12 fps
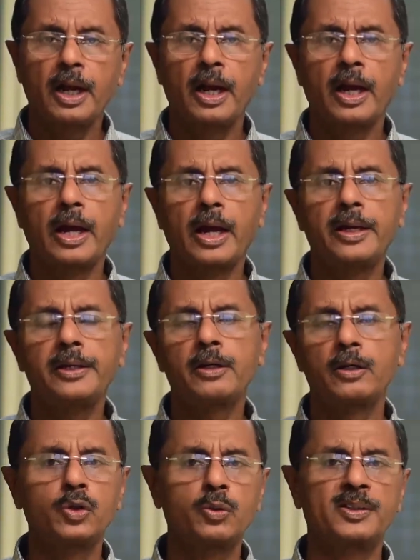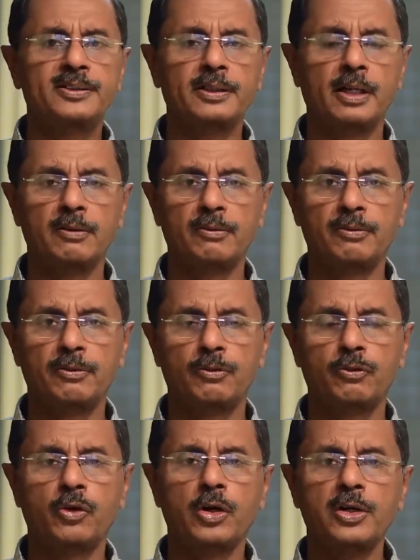and yourself,
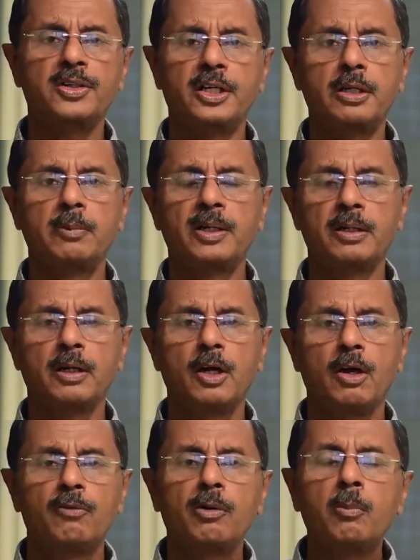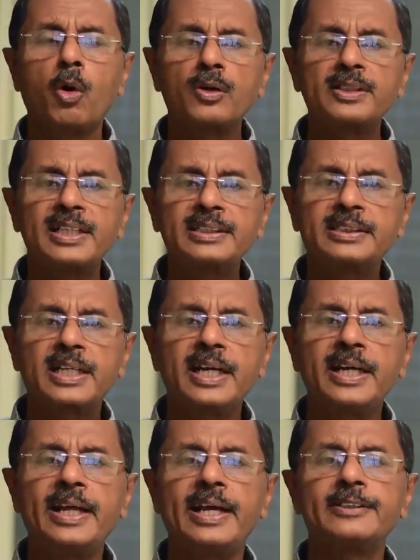for your treatment. For more than
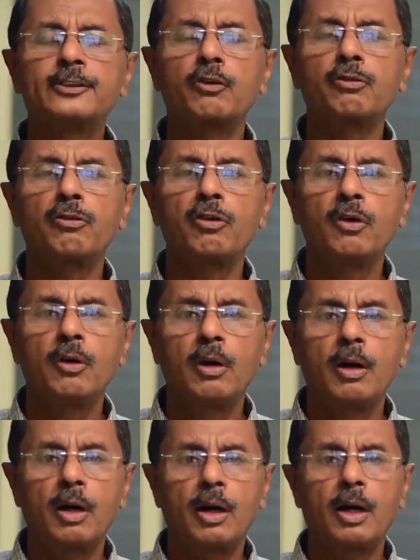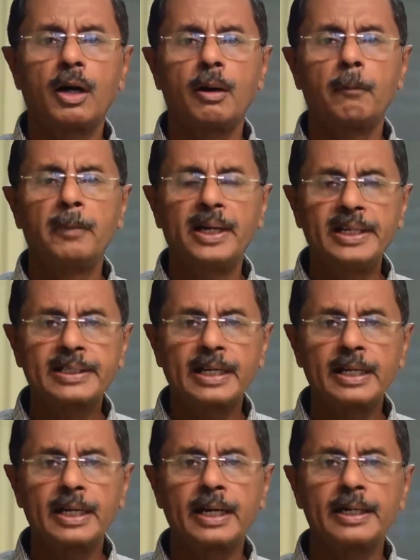3 days of
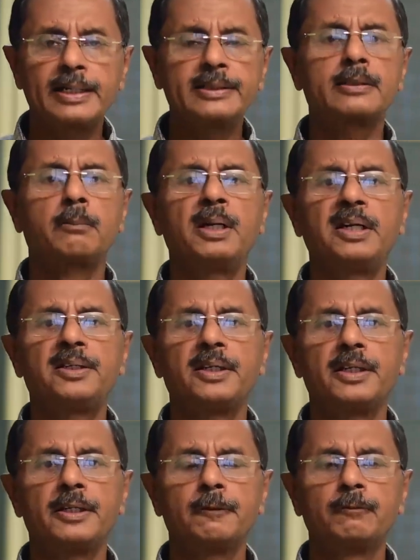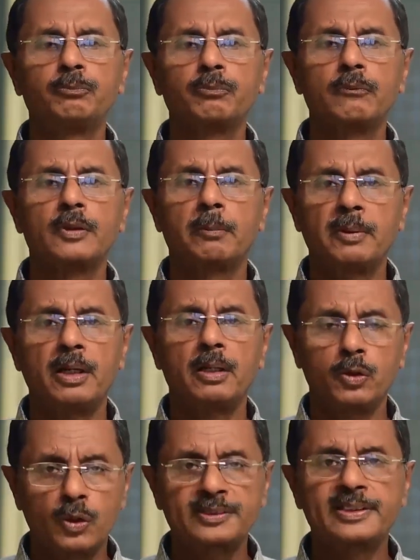medical disability,
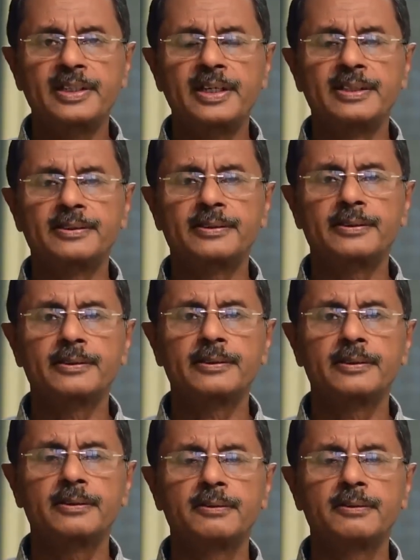your sickness,